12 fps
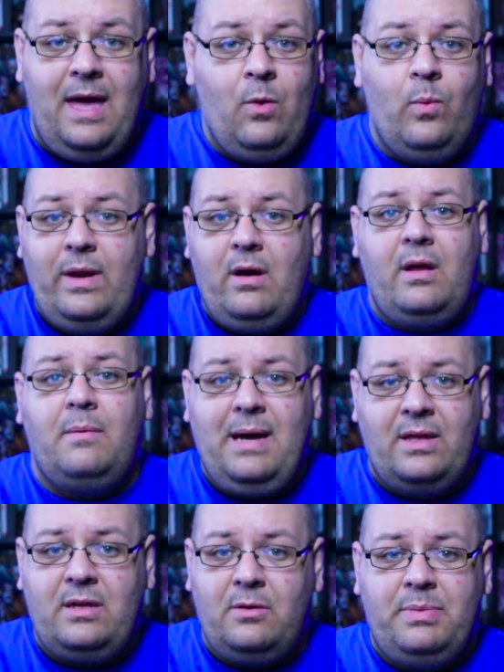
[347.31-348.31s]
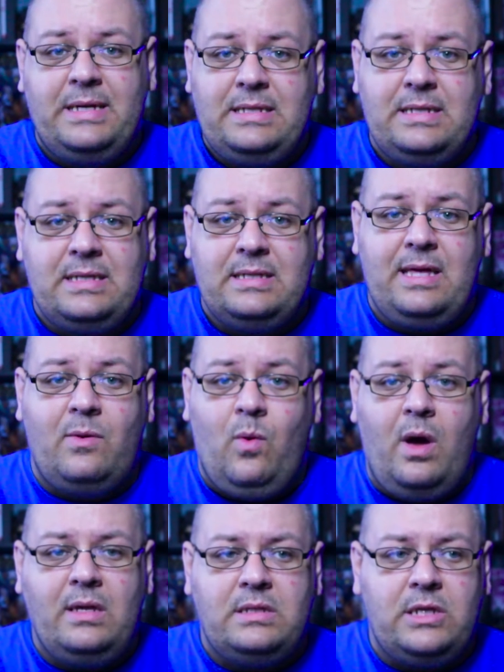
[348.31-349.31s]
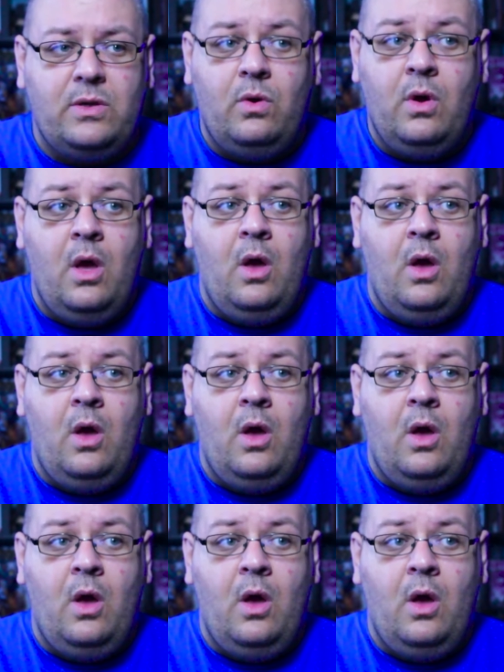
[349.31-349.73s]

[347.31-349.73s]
and went on about their business as they wanted to.